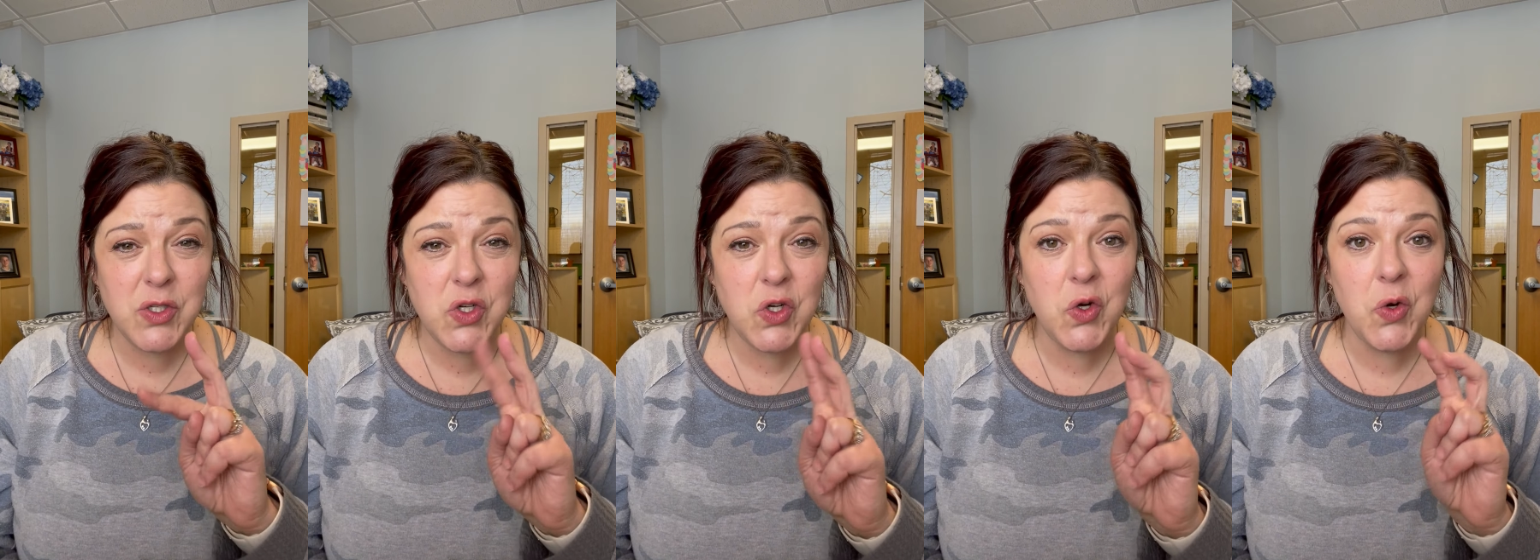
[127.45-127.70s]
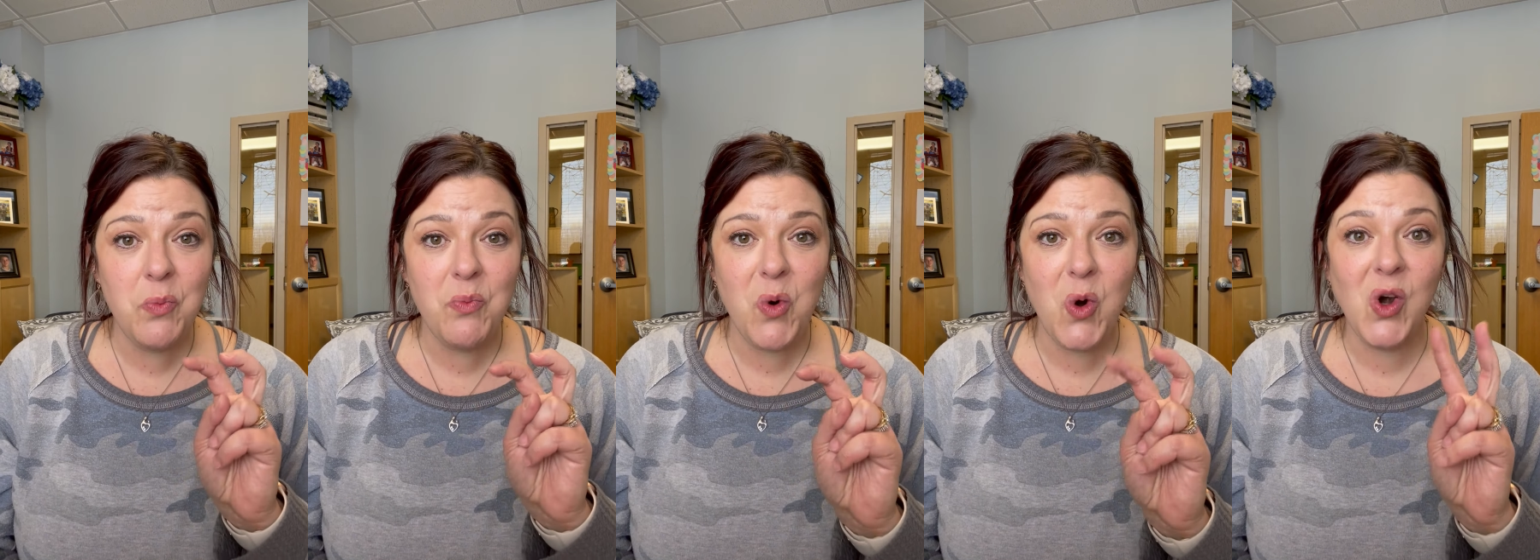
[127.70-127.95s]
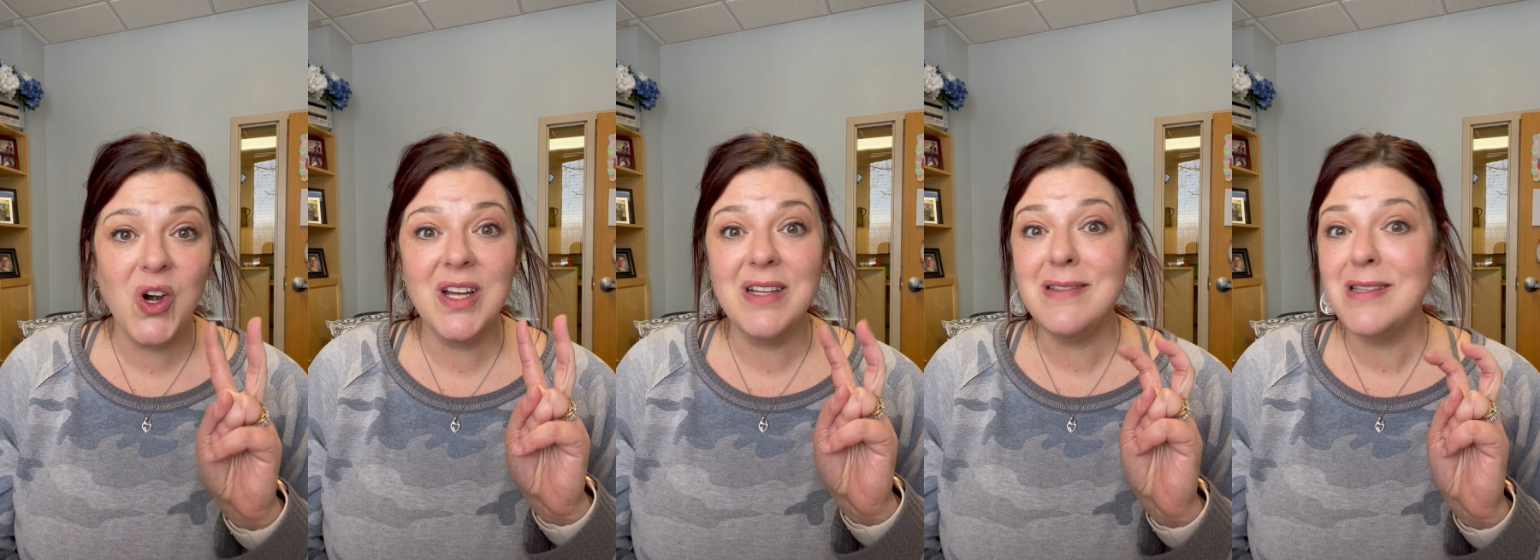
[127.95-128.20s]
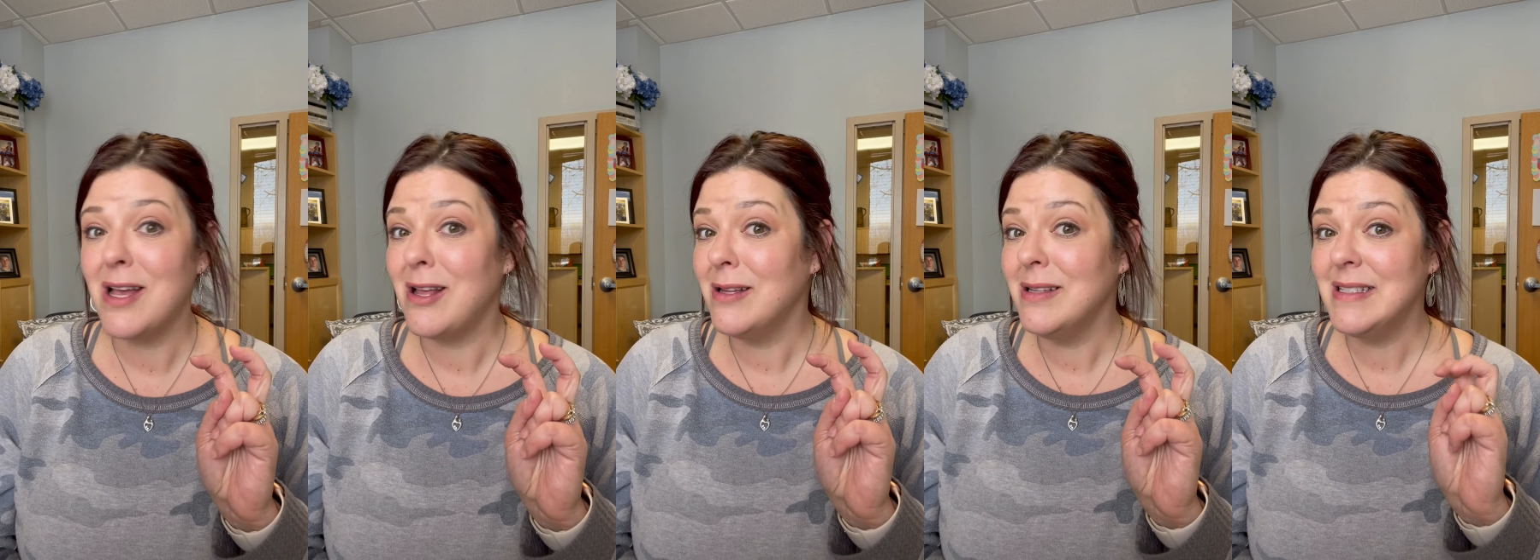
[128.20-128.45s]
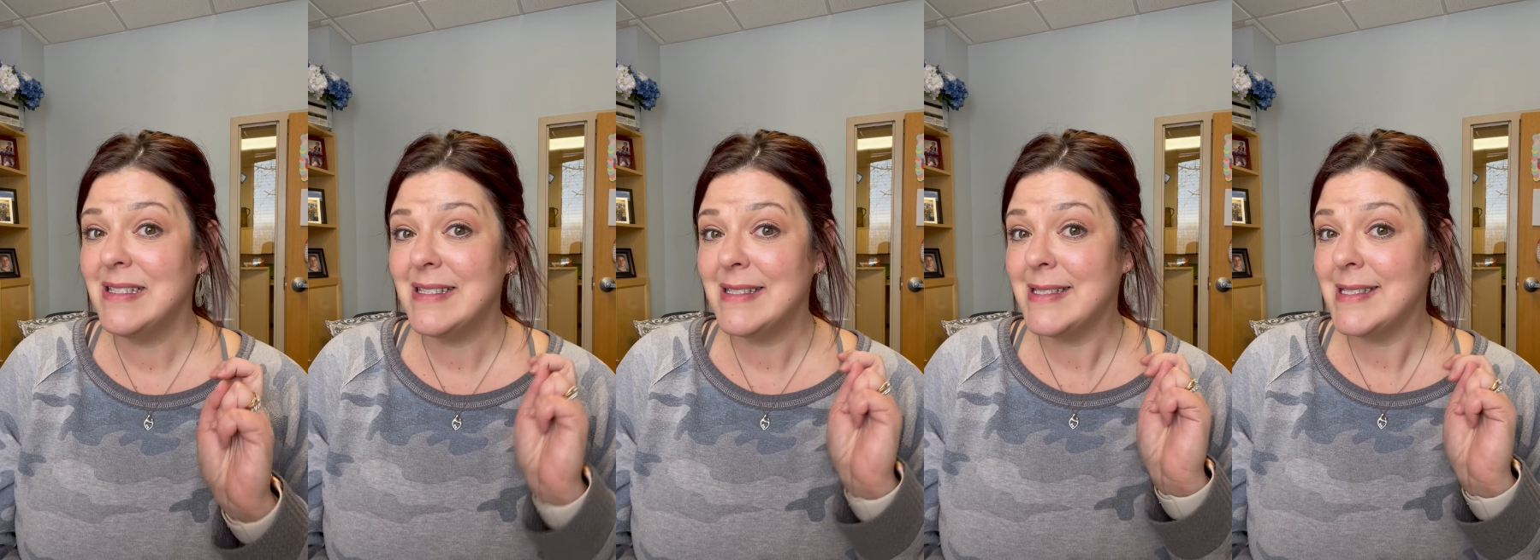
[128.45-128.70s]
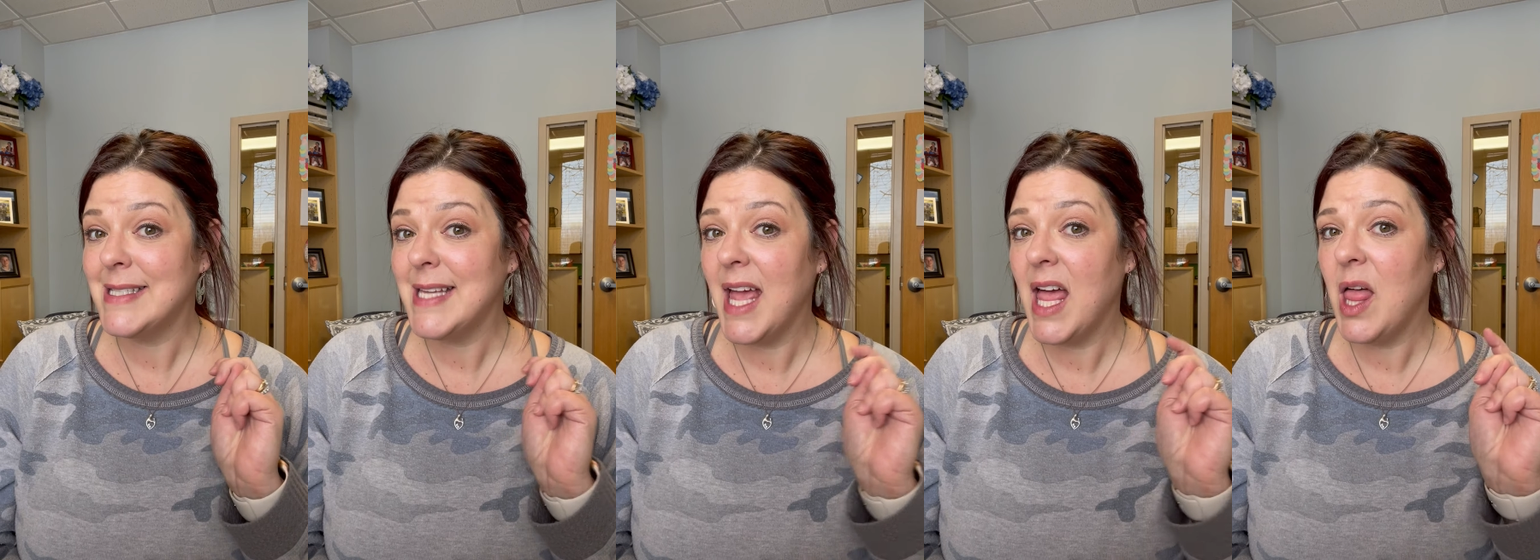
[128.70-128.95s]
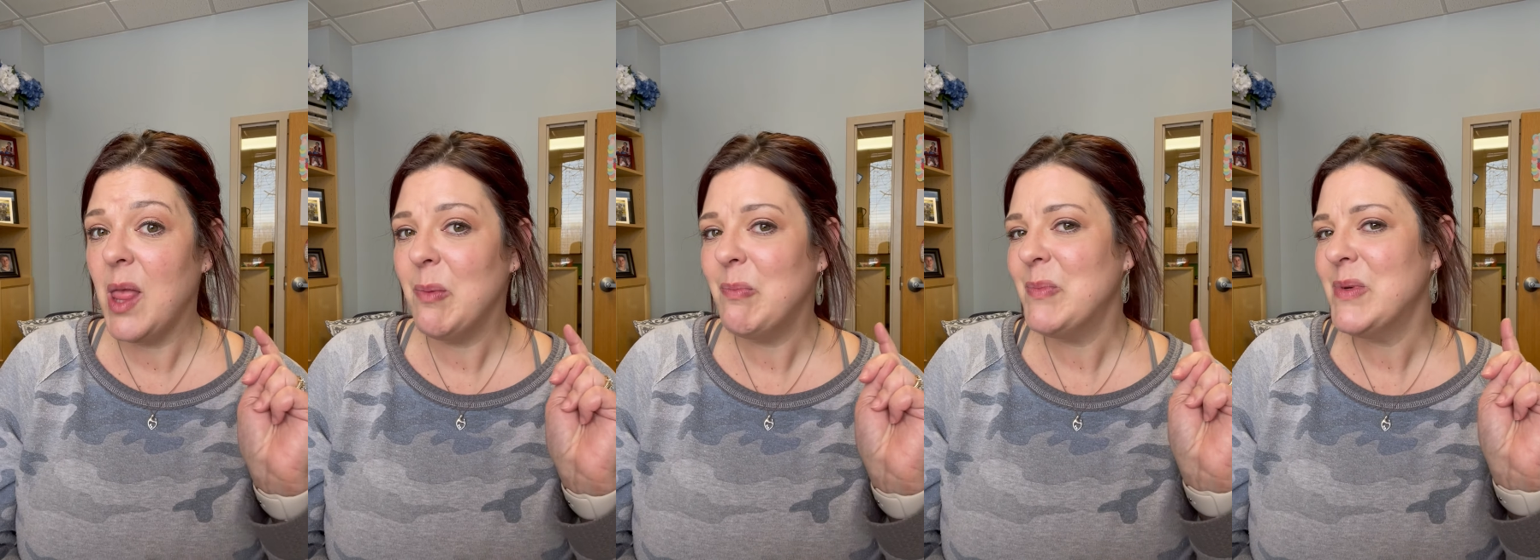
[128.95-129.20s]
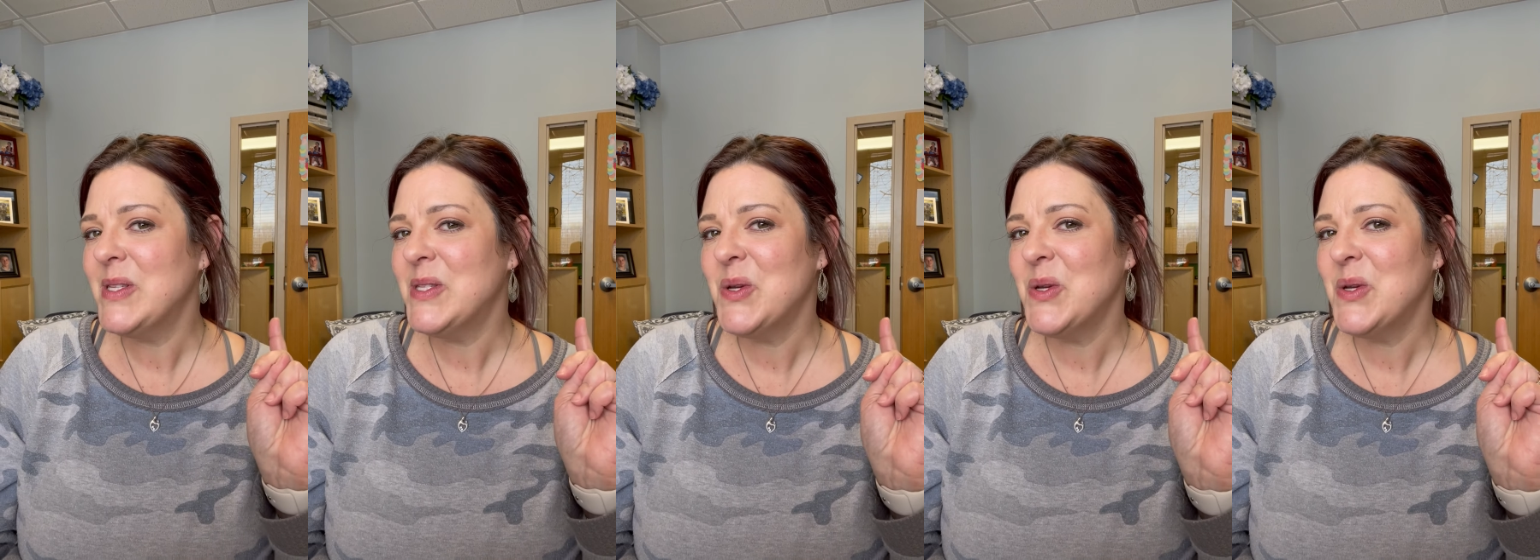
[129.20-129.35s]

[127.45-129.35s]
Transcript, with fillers: two more adults to help.